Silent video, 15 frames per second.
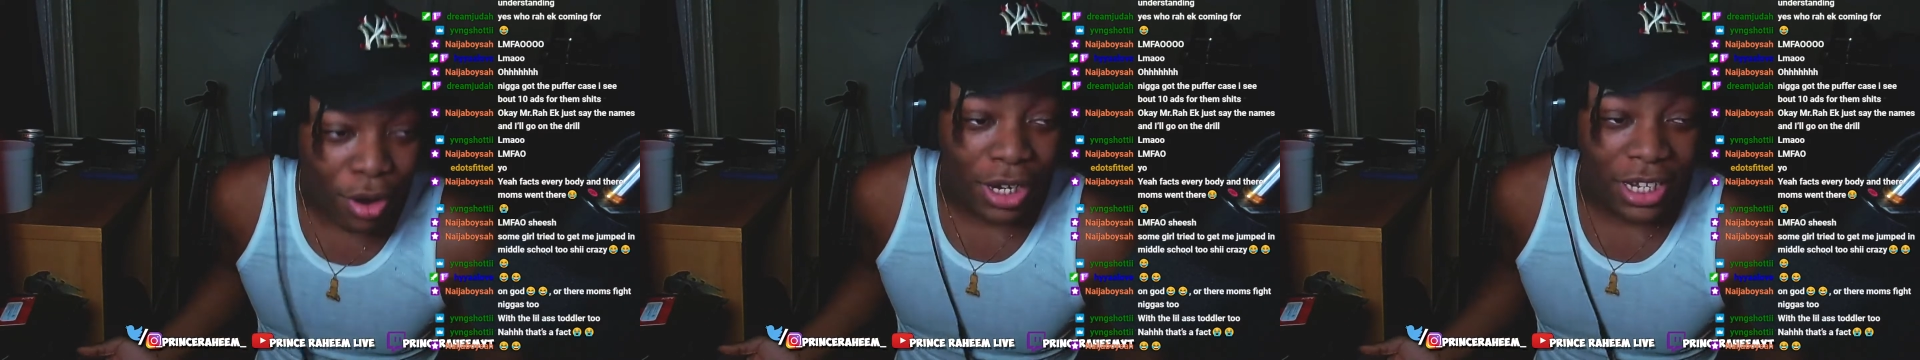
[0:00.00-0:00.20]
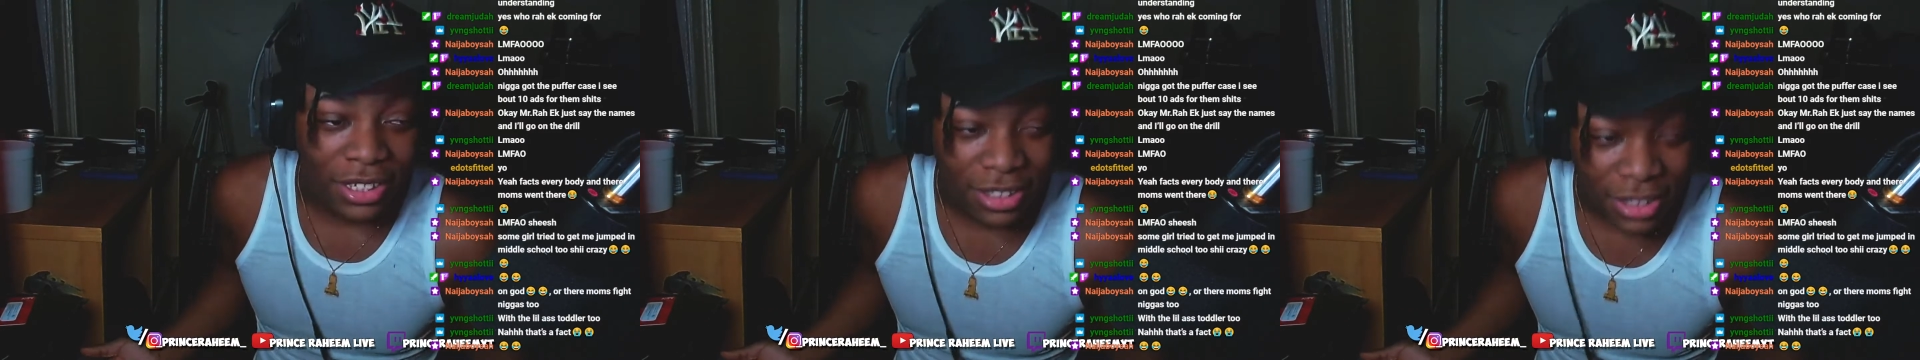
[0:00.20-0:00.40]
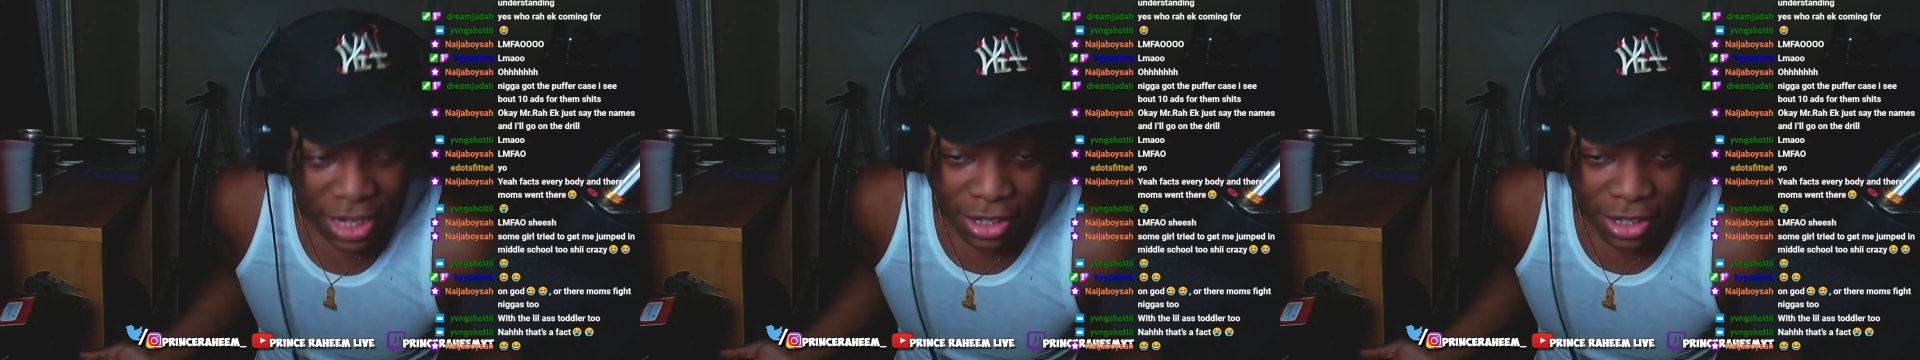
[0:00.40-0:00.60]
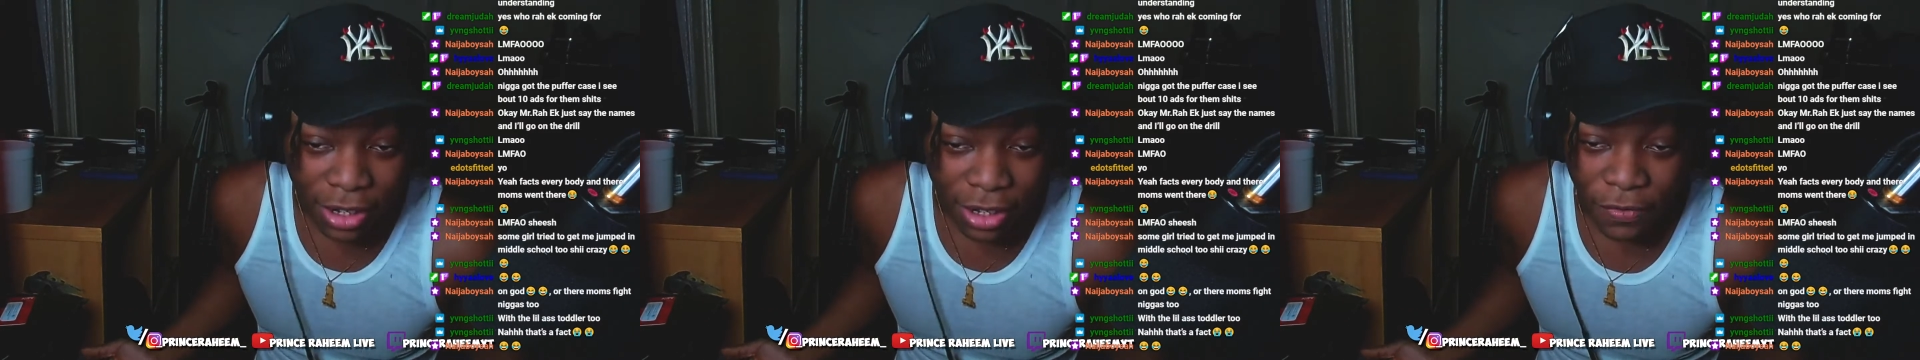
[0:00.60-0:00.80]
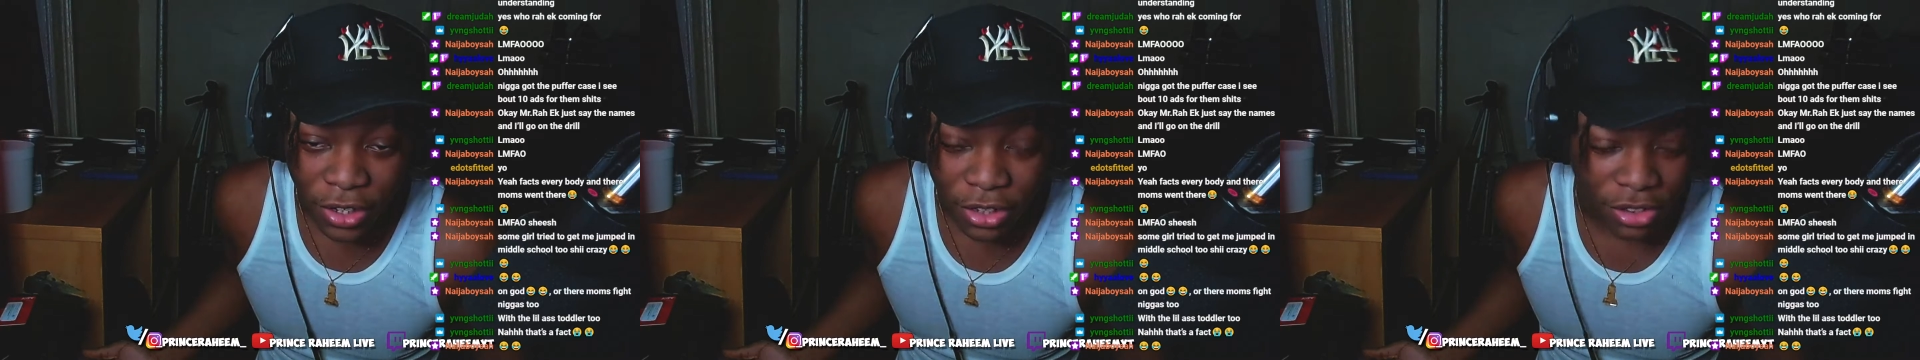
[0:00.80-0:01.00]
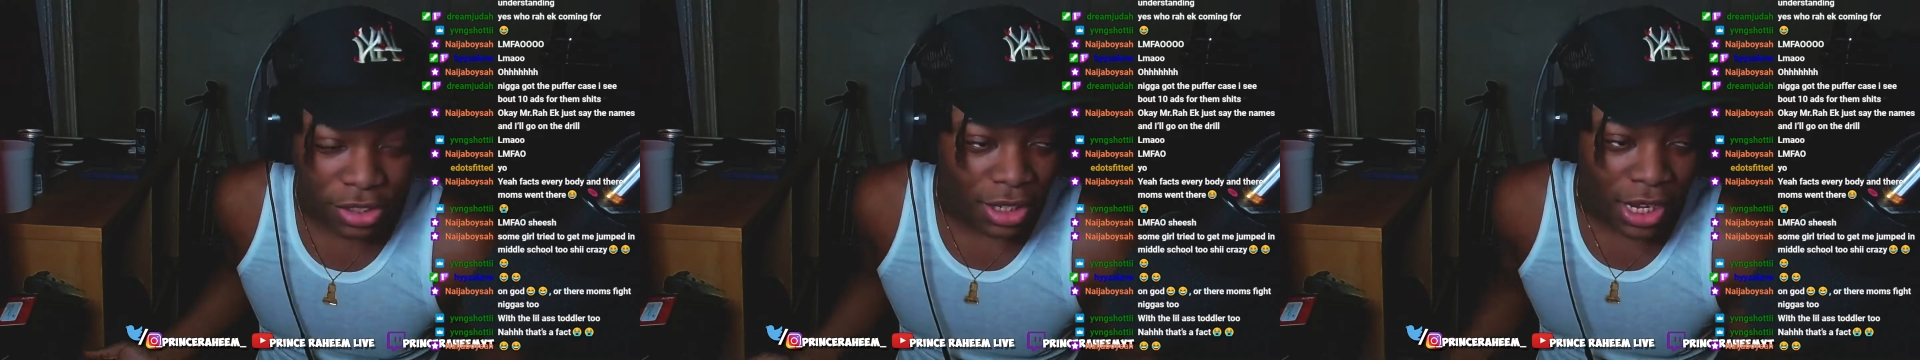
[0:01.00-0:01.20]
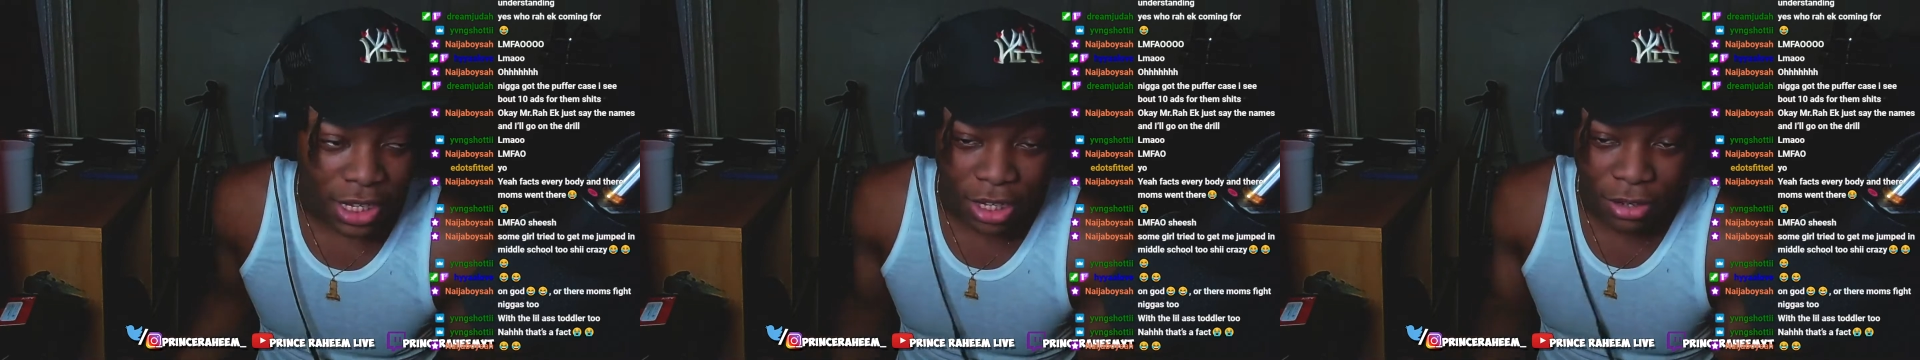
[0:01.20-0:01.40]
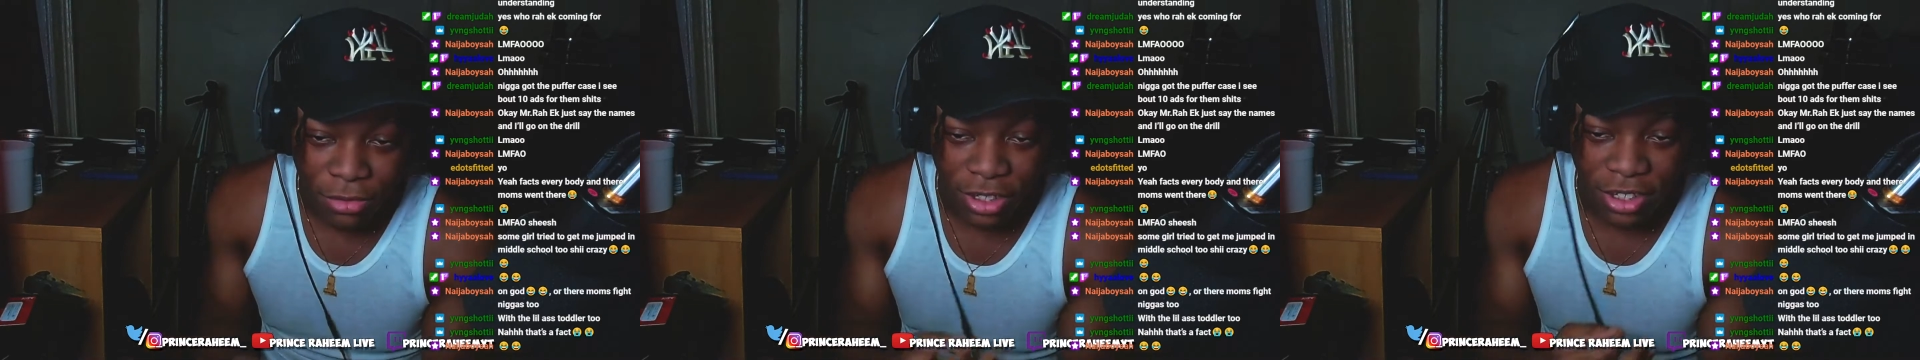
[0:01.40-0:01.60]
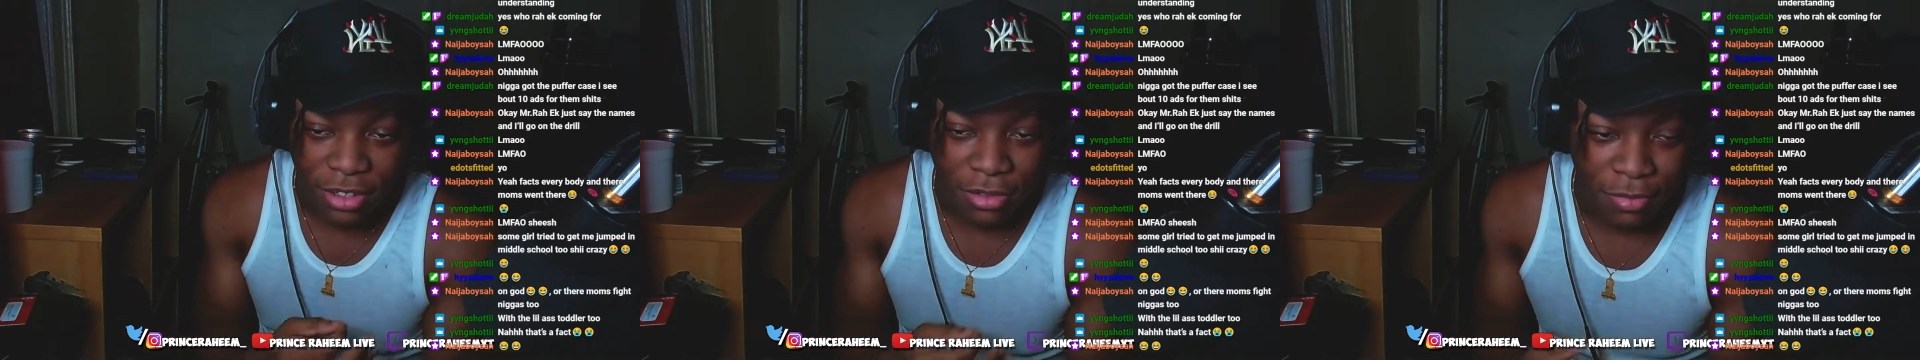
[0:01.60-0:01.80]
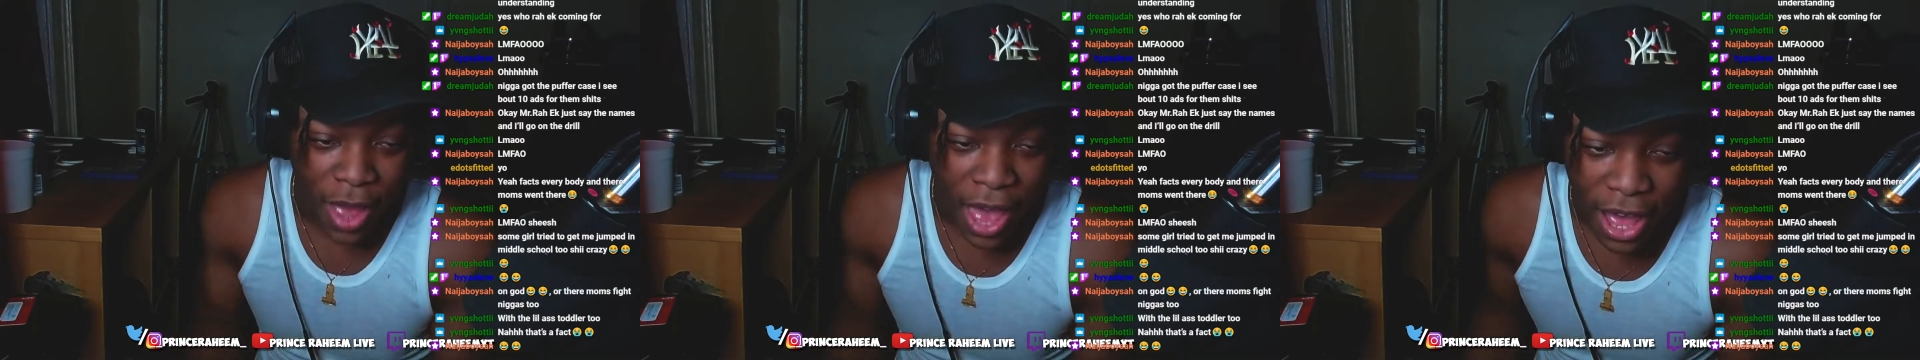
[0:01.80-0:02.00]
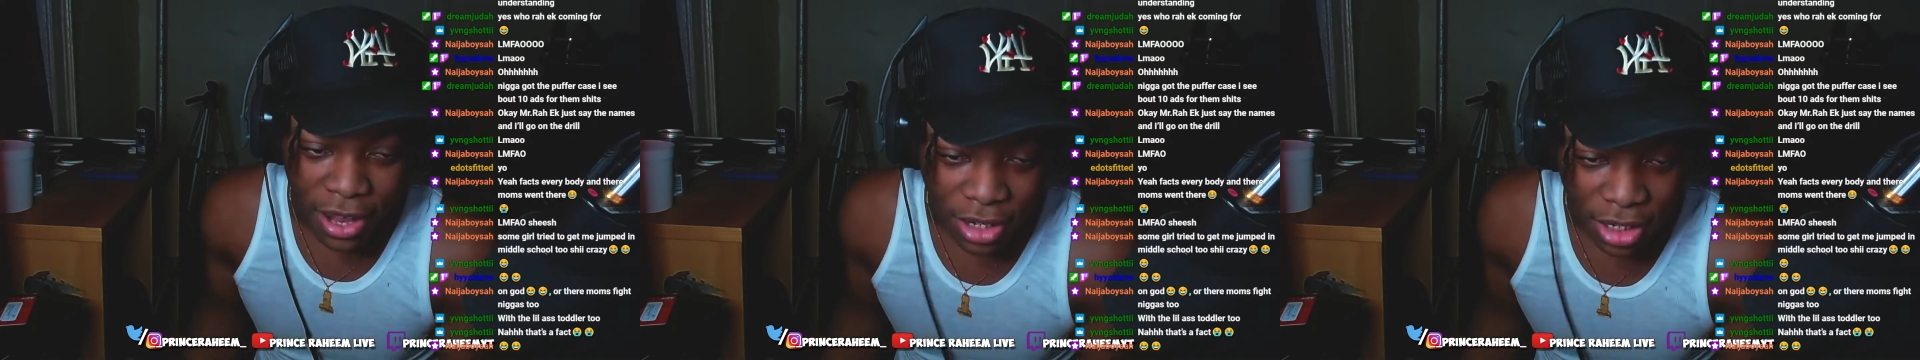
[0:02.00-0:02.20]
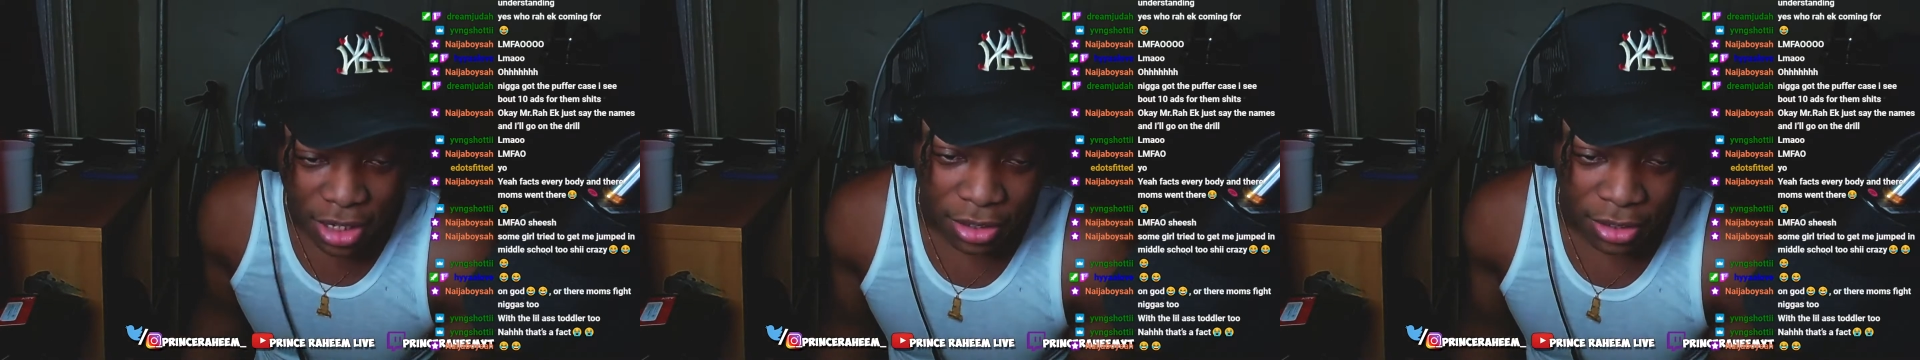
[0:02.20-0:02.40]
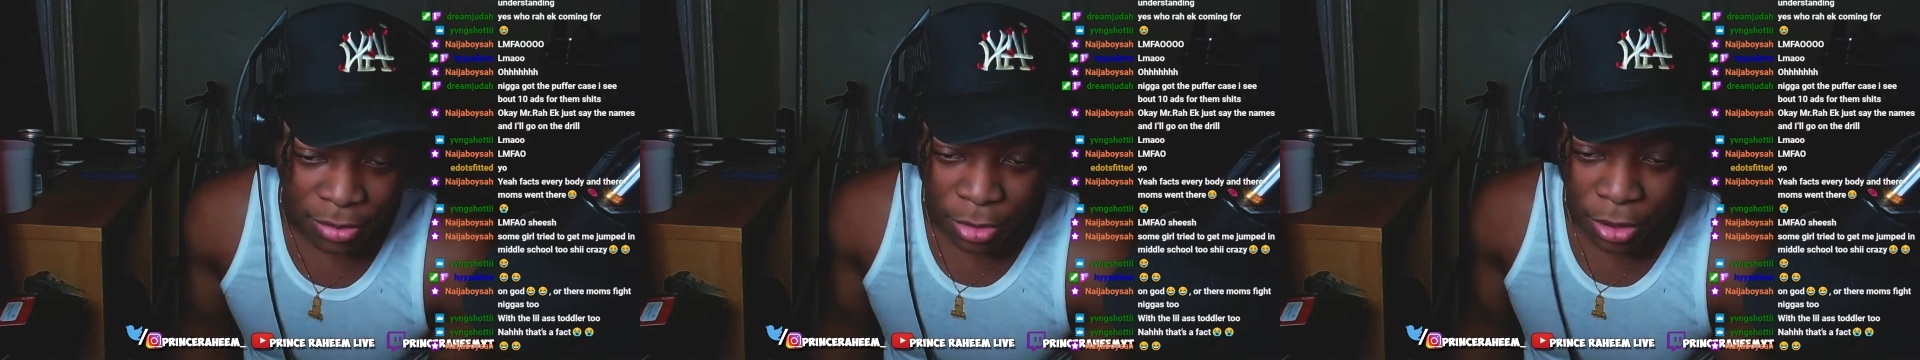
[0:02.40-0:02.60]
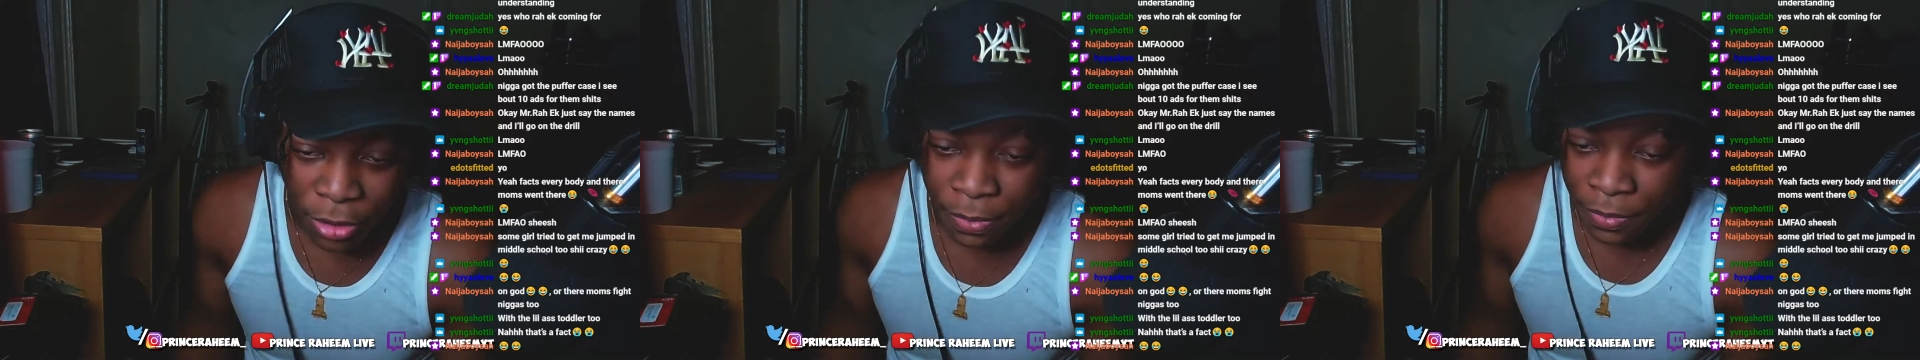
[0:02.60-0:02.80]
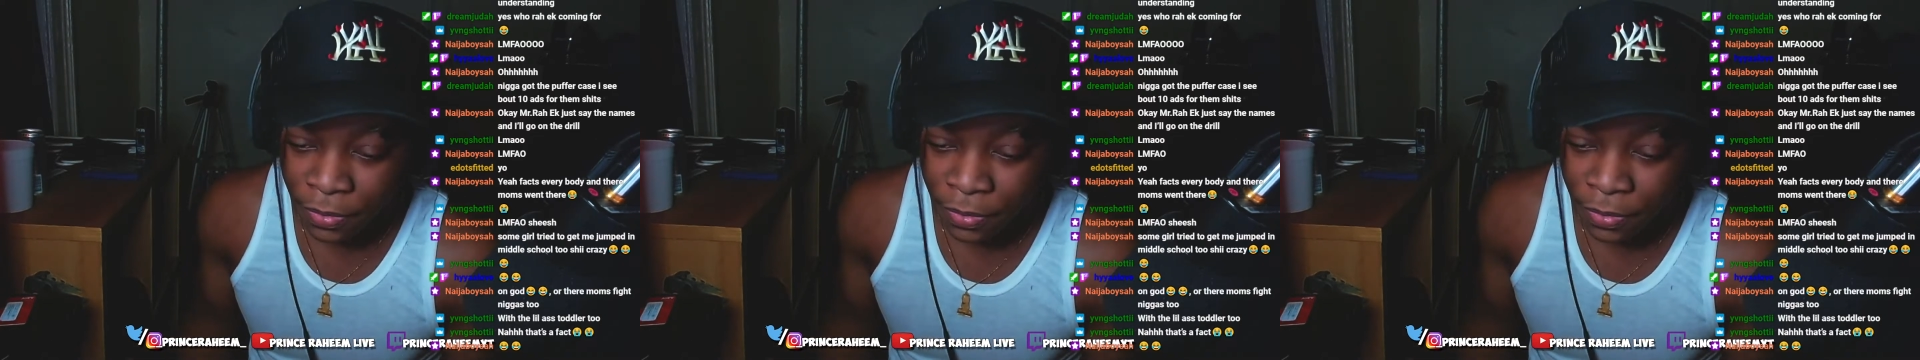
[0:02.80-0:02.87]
Like, extended version. Like, it was just mad niggas, bro.